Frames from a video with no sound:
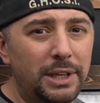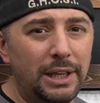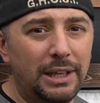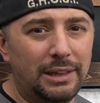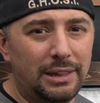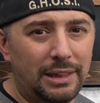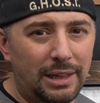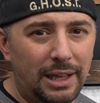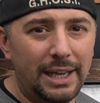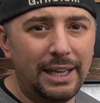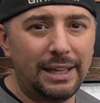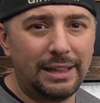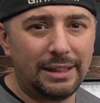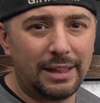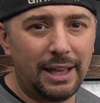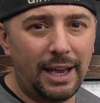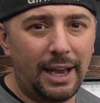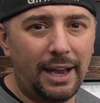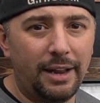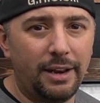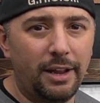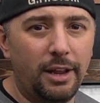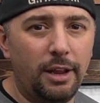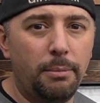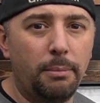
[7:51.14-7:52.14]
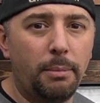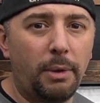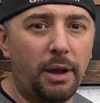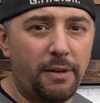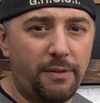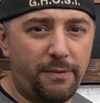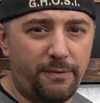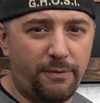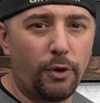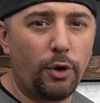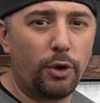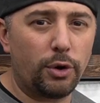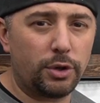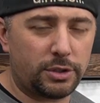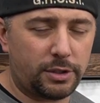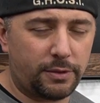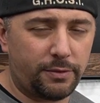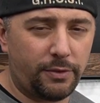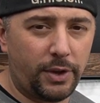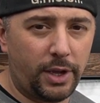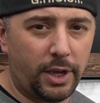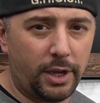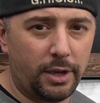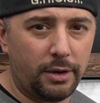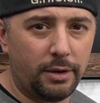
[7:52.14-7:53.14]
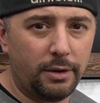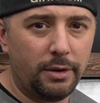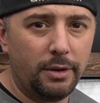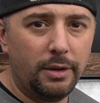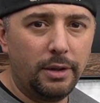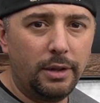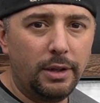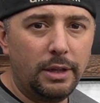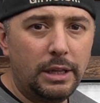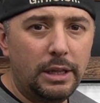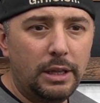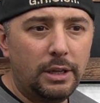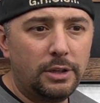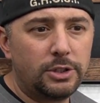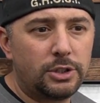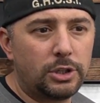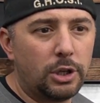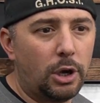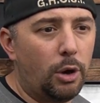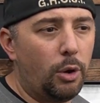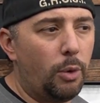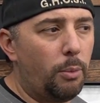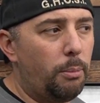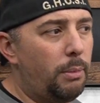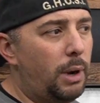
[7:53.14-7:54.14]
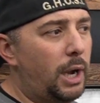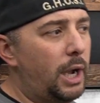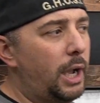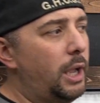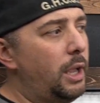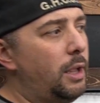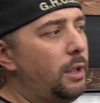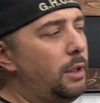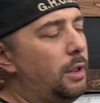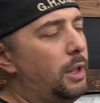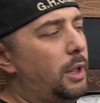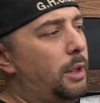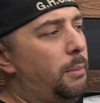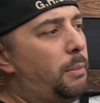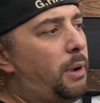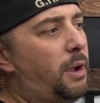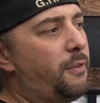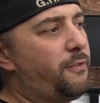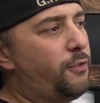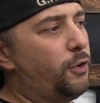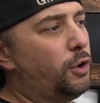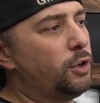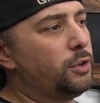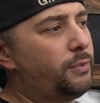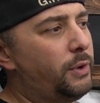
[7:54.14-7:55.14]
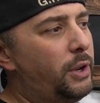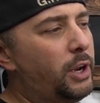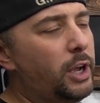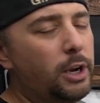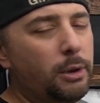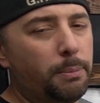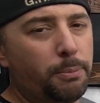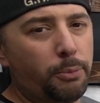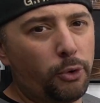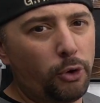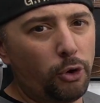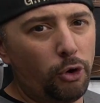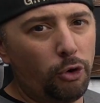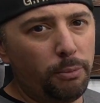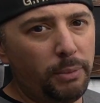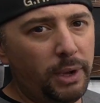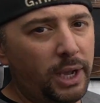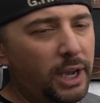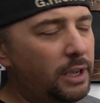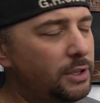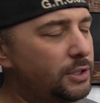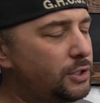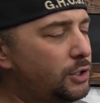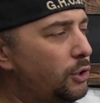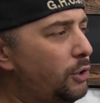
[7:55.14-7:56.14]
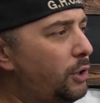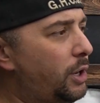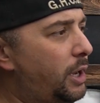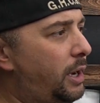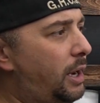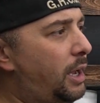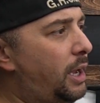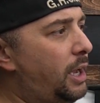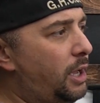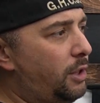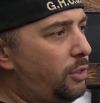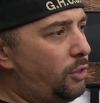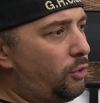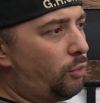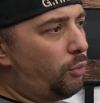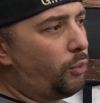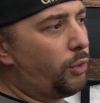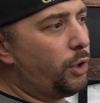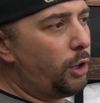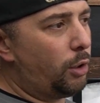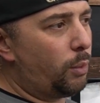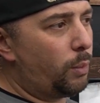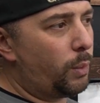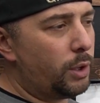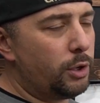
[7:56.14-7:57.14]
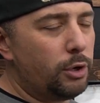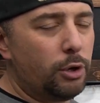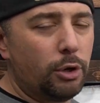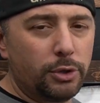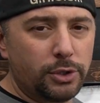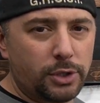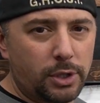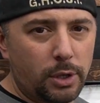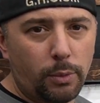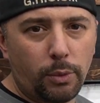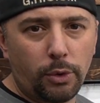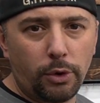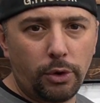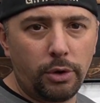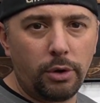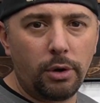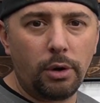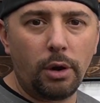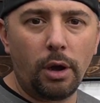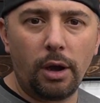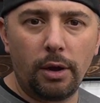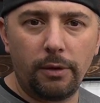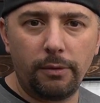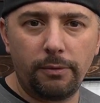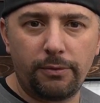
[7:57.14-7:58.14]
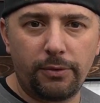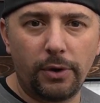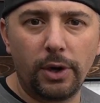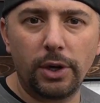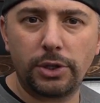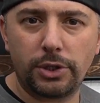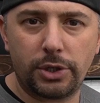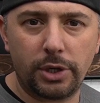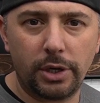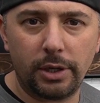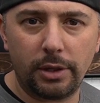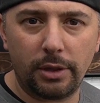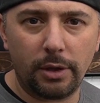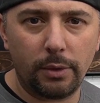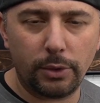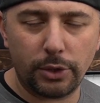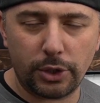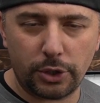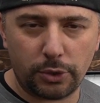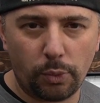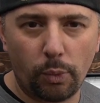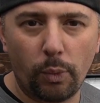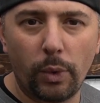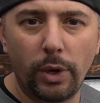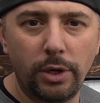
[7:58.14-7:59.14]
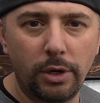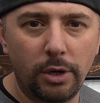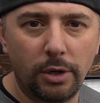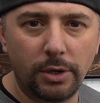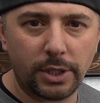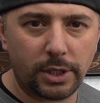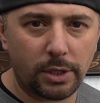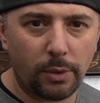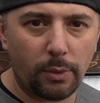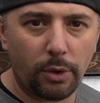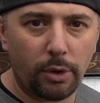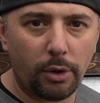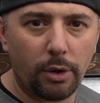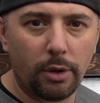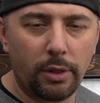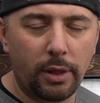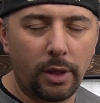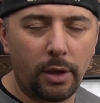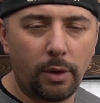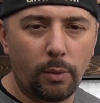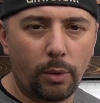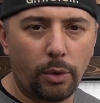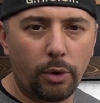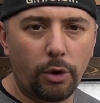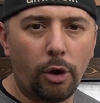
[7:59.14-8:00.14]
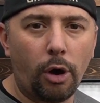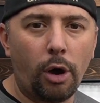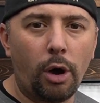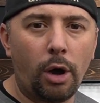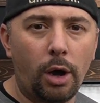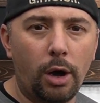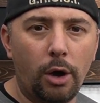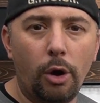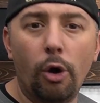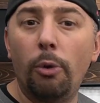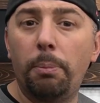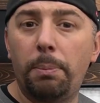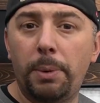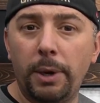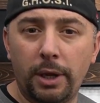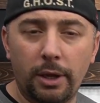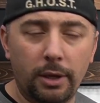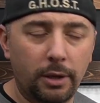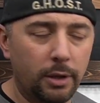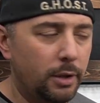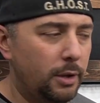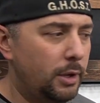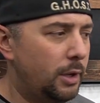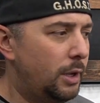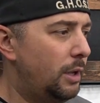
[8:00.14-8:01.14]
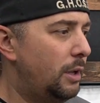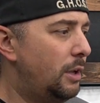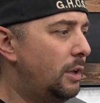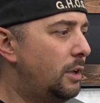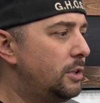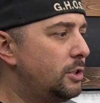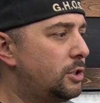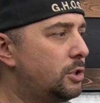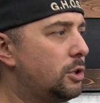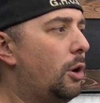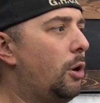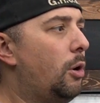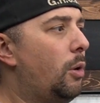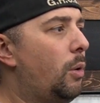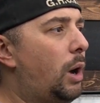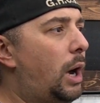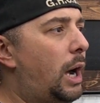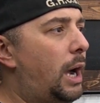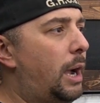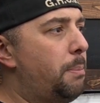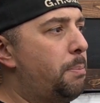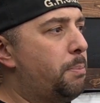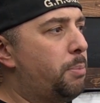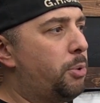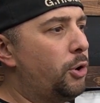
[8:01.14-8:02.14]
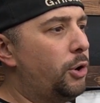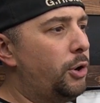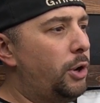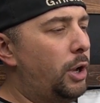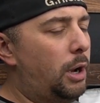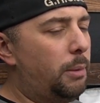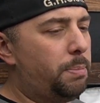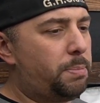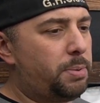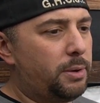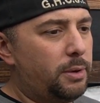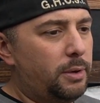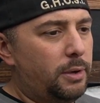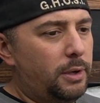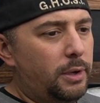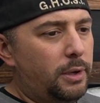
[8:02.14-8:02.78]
like that in my first van. So in my first van, I had a ProMaster, and I had the rear windows that were non-functioning. They were just windows. They weren't opening. So I put up